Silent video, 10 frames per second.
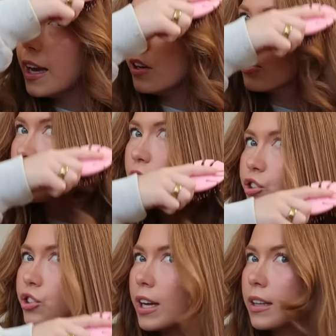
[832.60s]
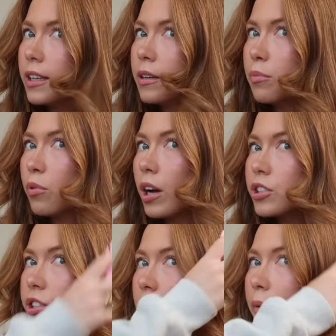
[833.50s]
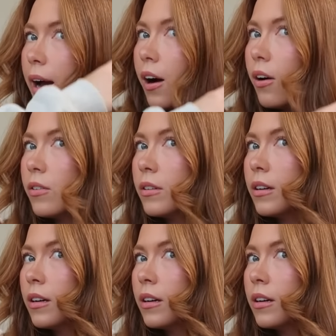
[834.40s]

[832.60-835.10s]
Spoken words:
and you're gonna gently brush them out,